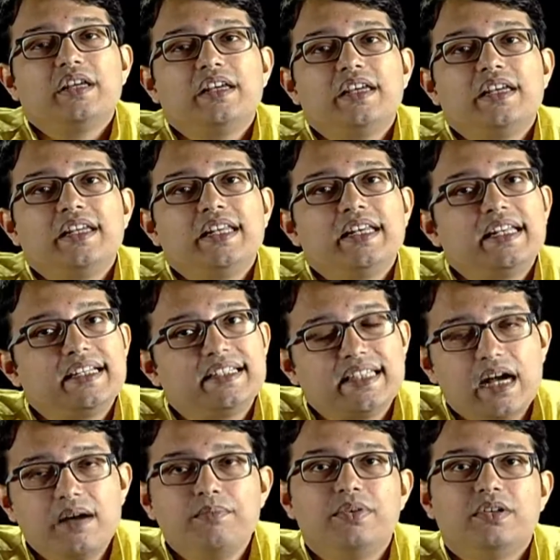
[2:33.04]
In an
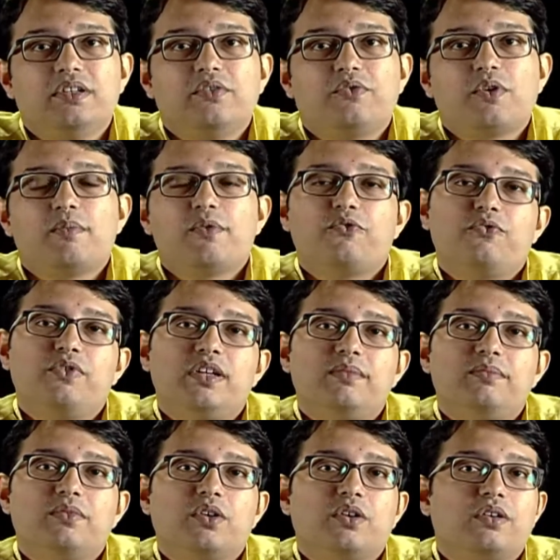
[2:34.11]
example from a
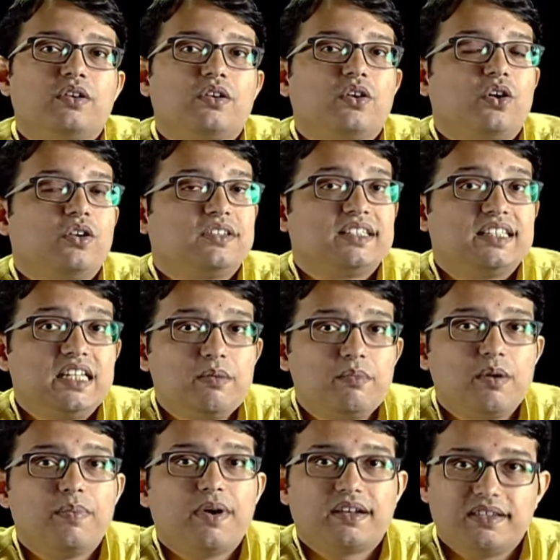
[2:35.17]
film called Cinema
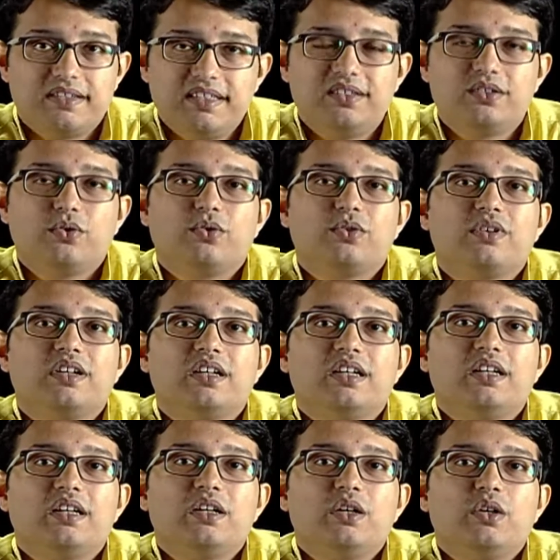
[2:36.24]
Paradiso,
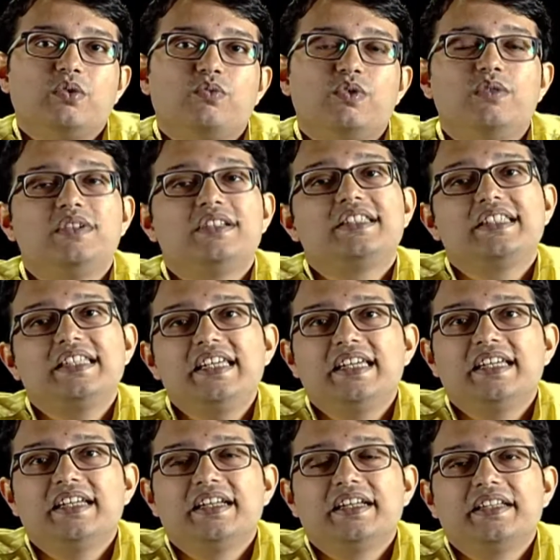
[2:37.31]
we will
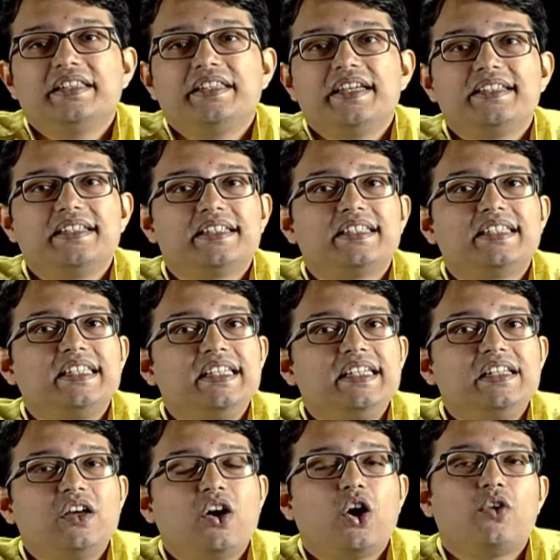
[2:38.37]
see there is a
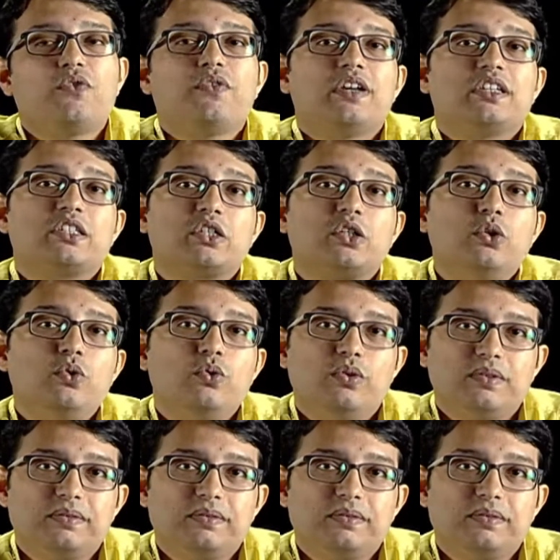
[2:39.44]
scene of a school.